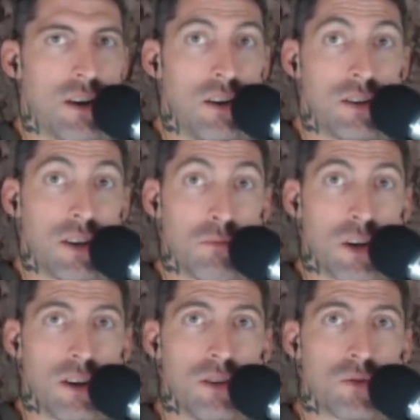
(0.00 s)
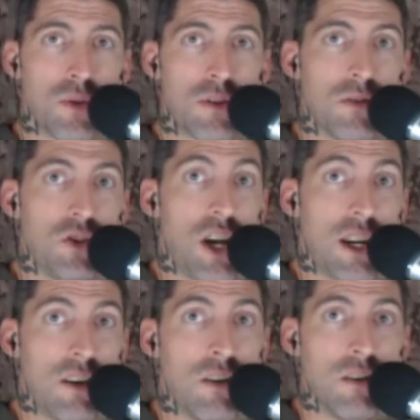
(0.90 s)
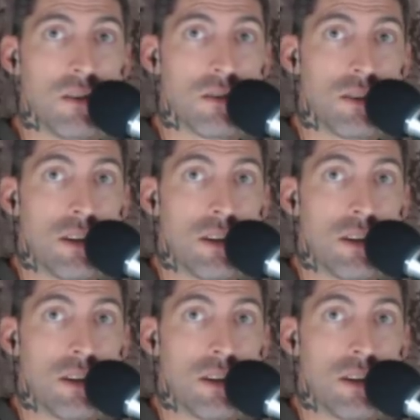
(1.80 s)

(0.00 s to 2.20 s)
hunting buddies with J.D. Hall,